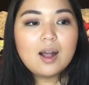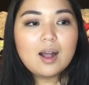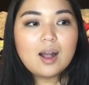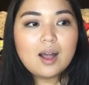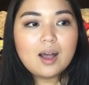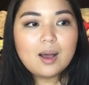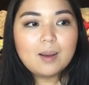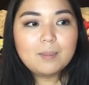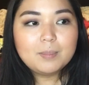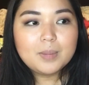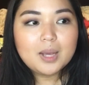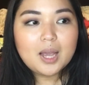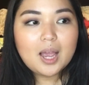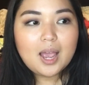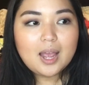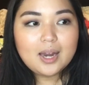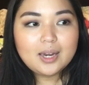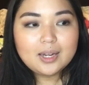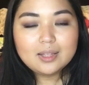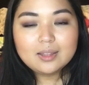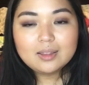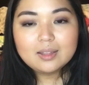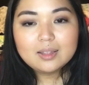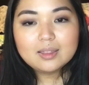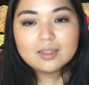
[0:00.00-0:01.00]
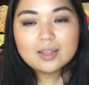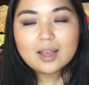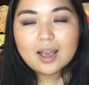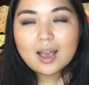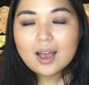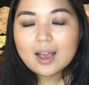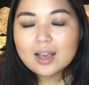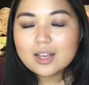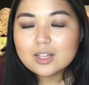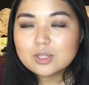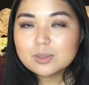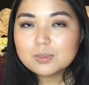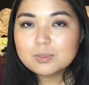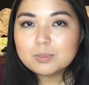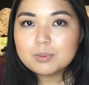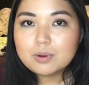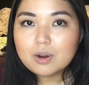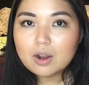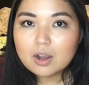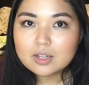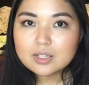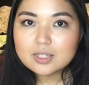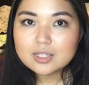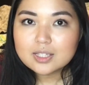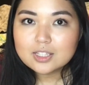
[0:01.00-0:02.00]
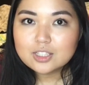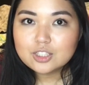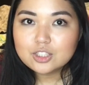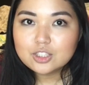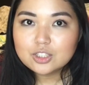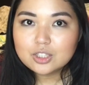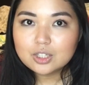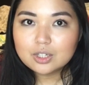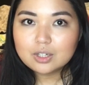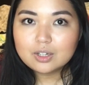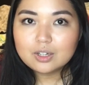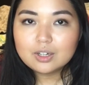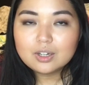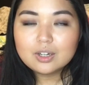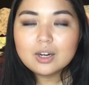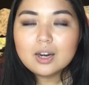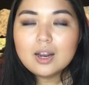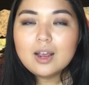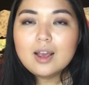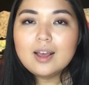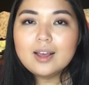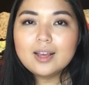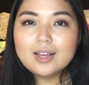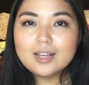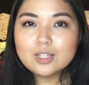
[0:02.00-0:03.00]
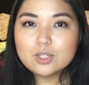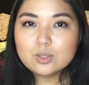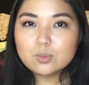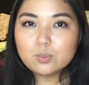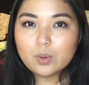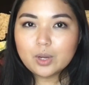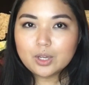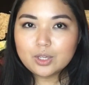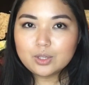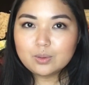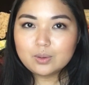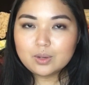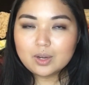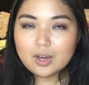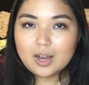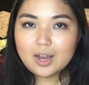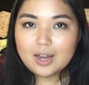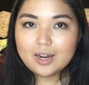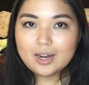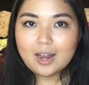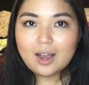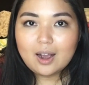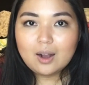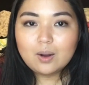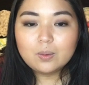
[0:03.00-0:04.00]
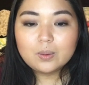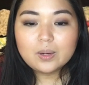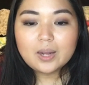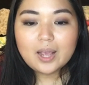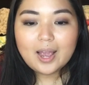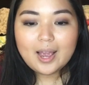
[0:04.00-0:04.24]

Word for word: Um, anything that has processed sugar is what you cut out.